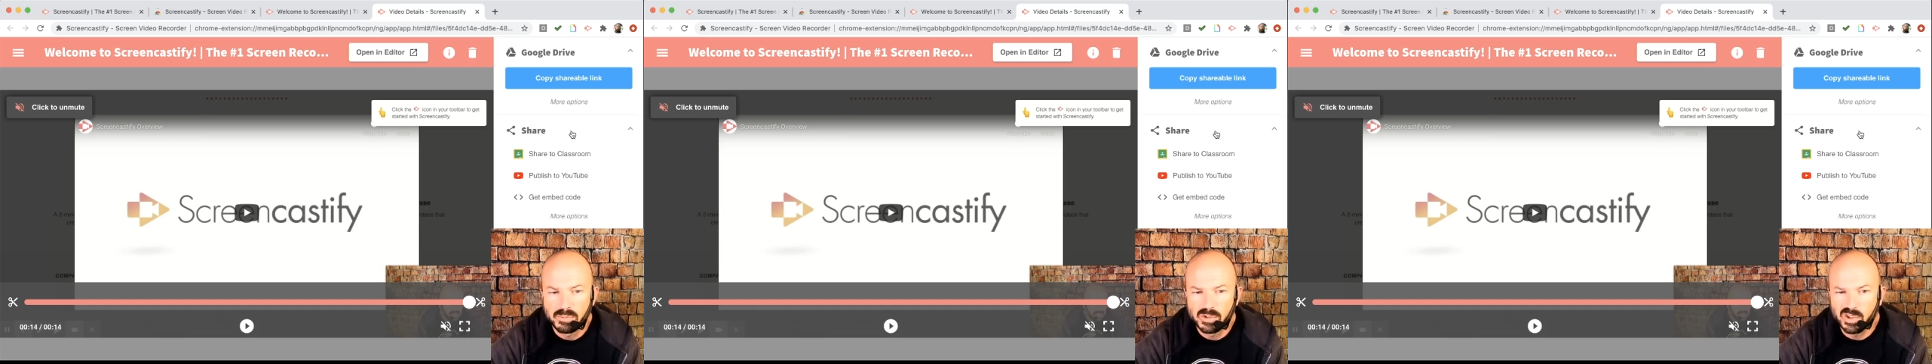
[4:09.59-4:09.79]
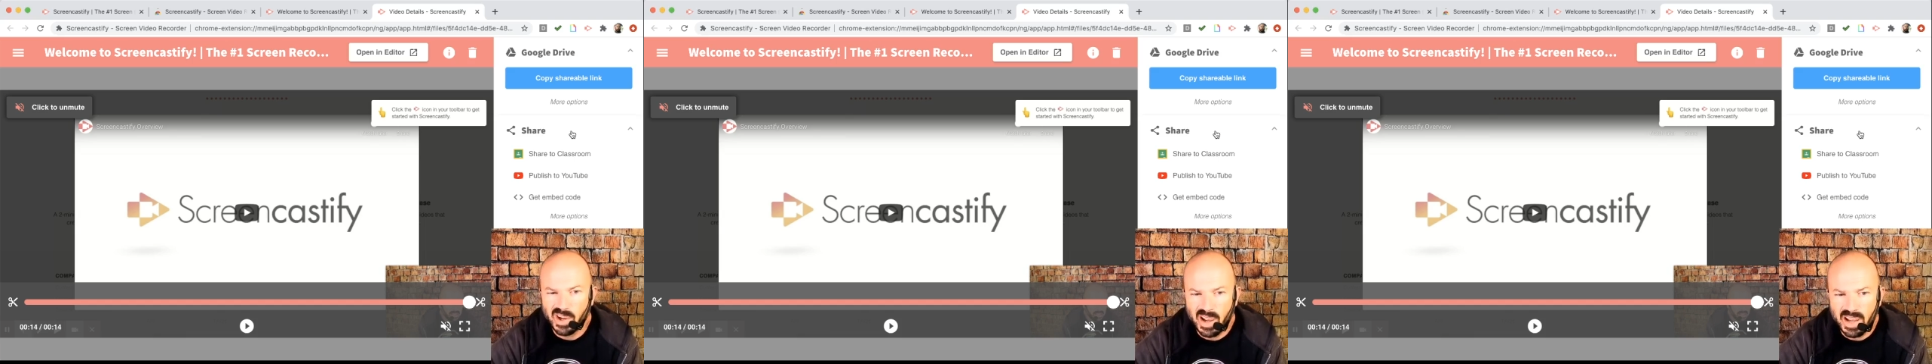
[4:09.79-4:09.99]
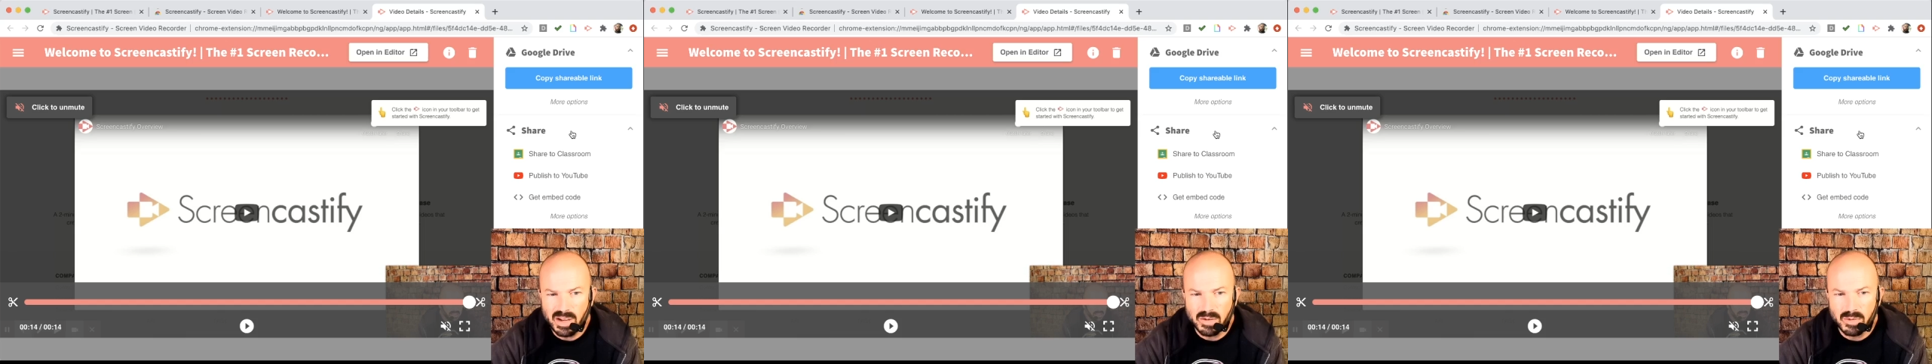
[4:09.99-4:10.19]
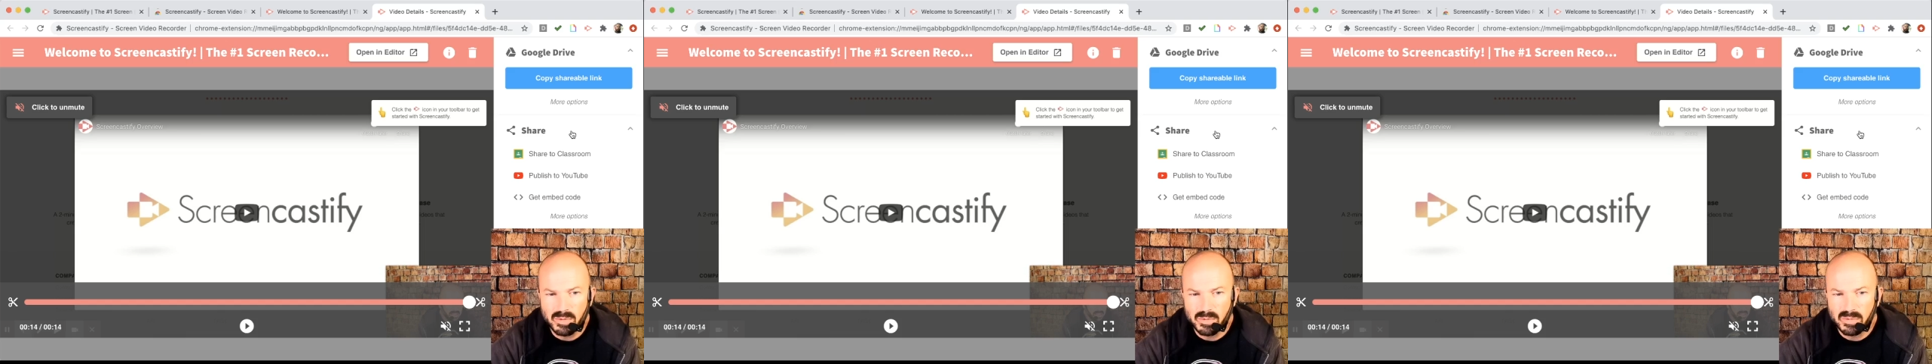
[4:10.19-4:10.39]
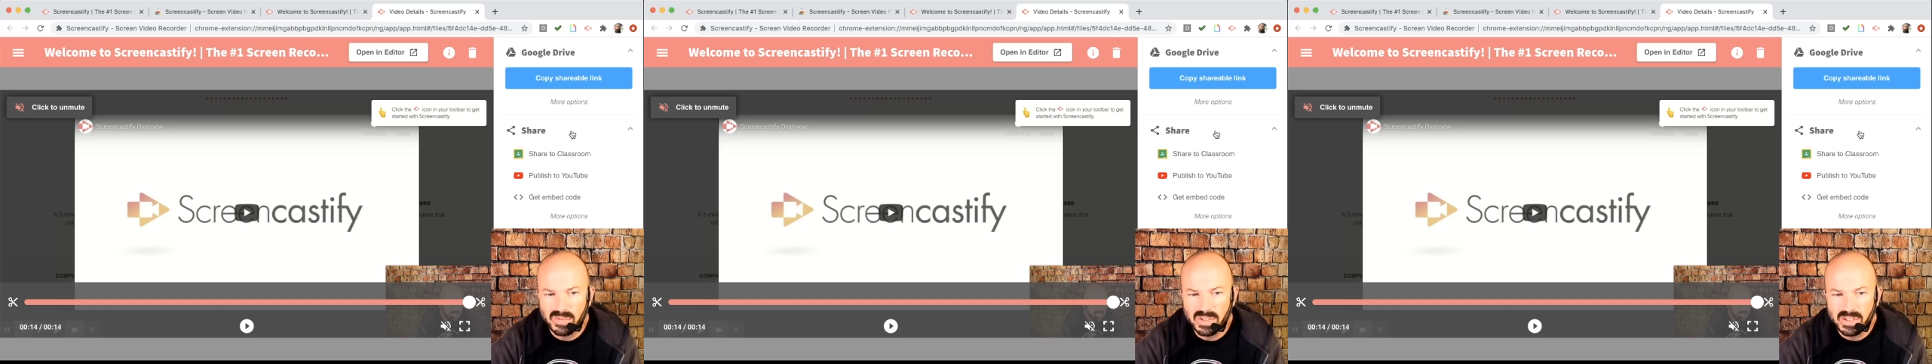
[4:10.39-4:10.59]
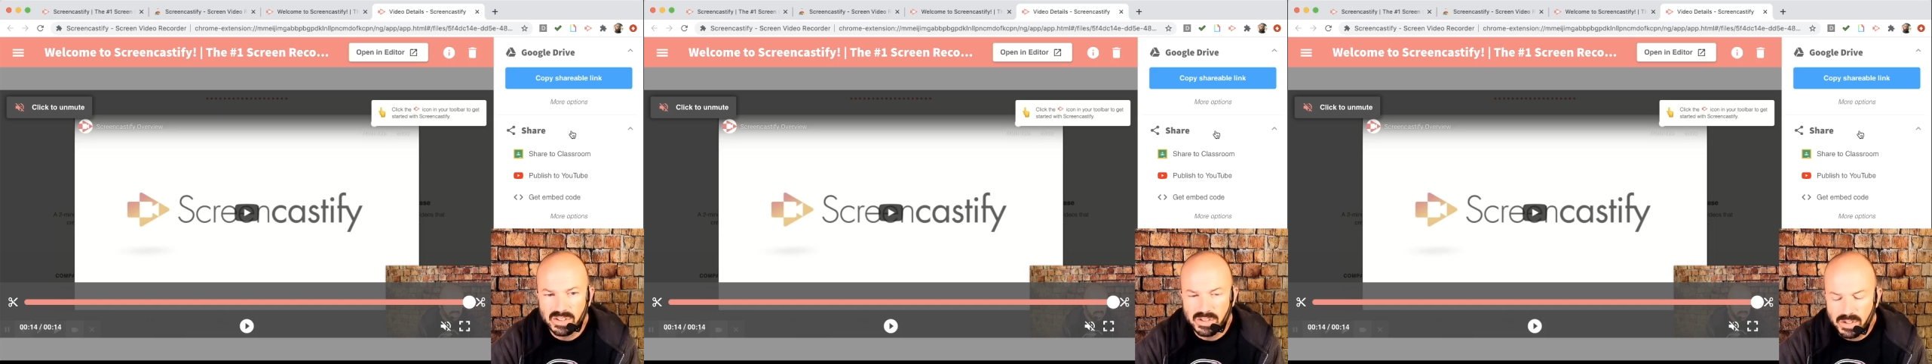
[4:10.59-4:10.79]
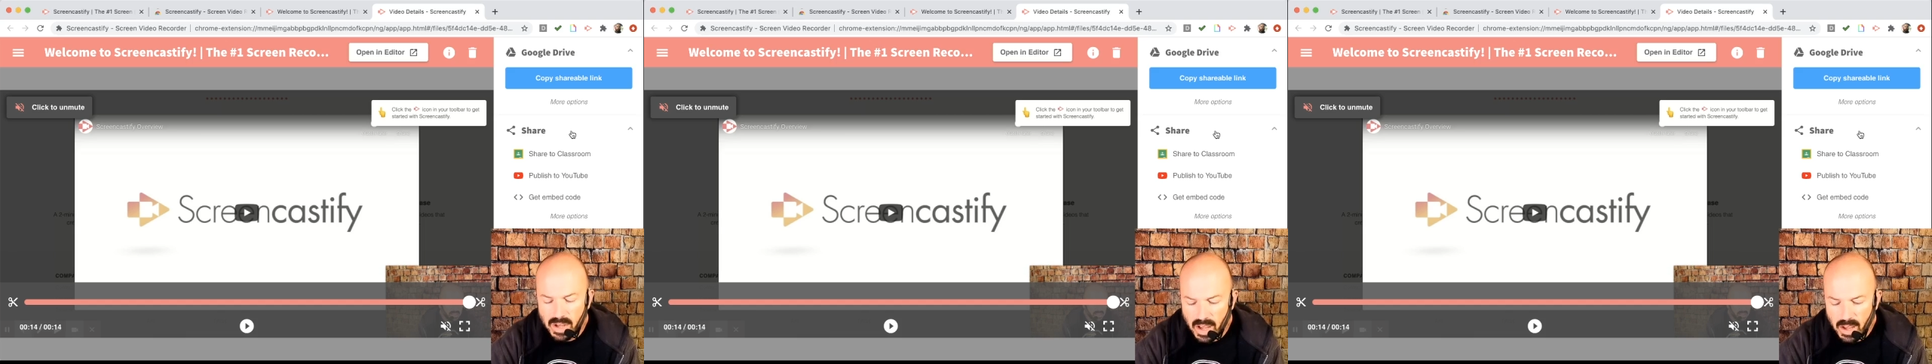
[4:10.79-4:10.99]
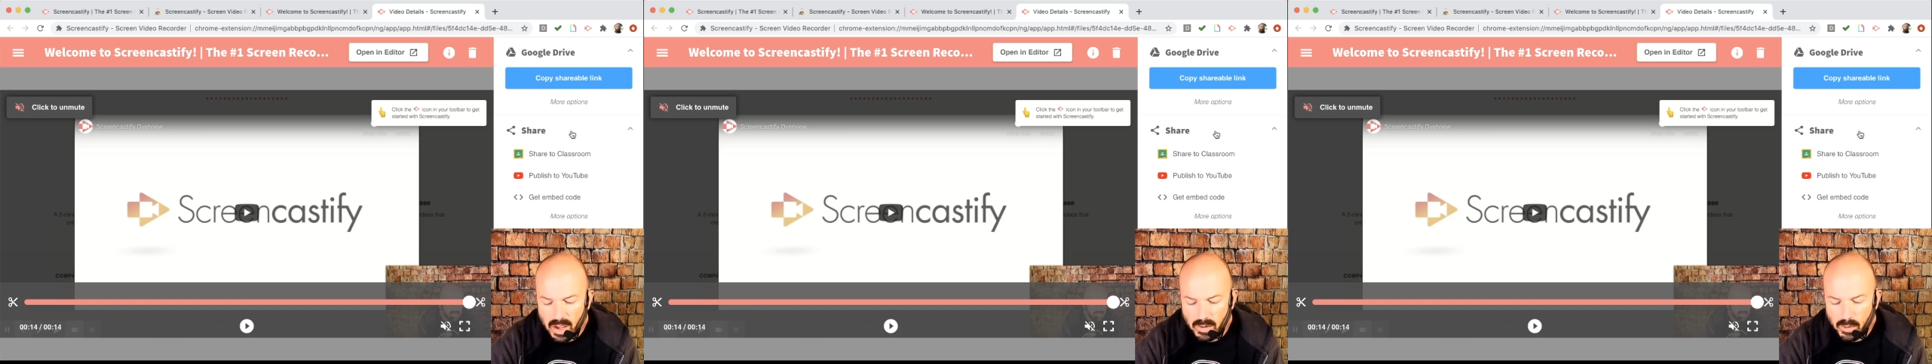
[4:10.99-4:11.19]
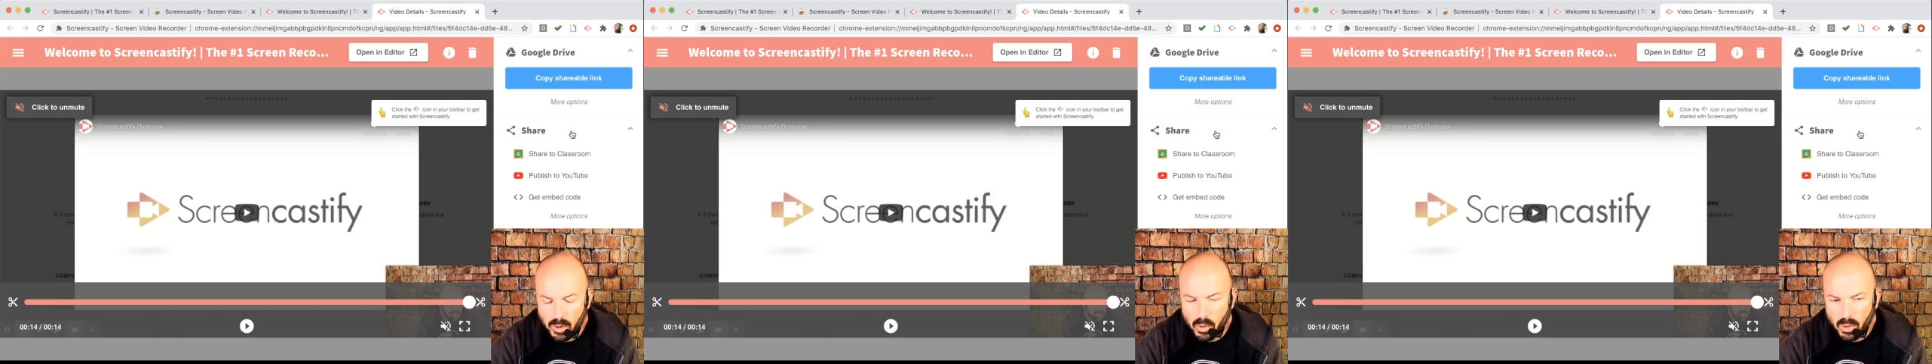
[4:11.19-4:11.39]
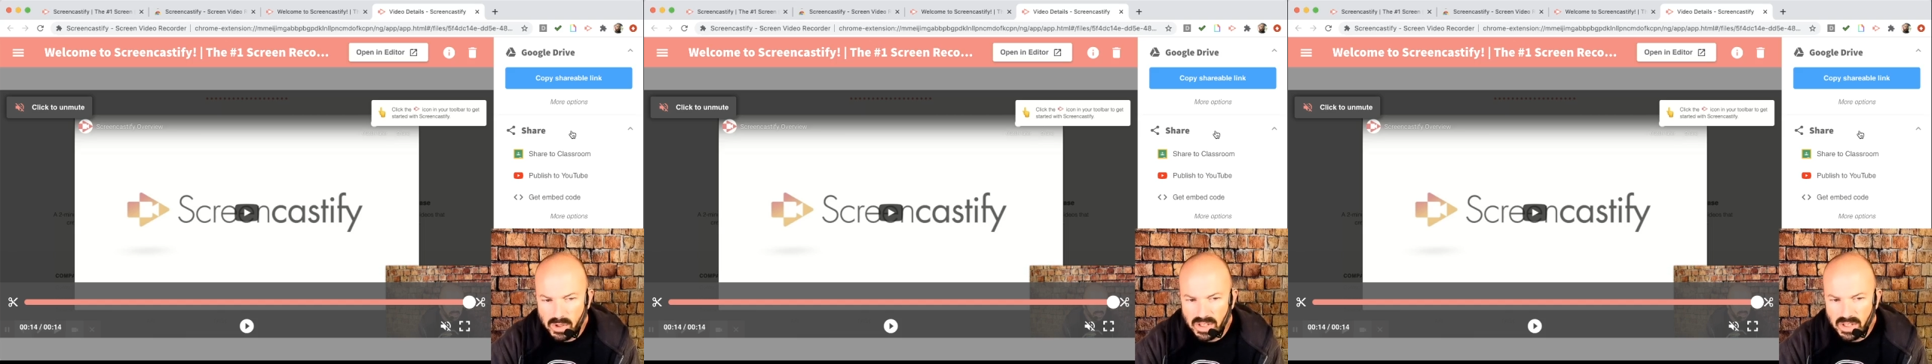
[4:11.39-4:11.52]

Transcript: try and record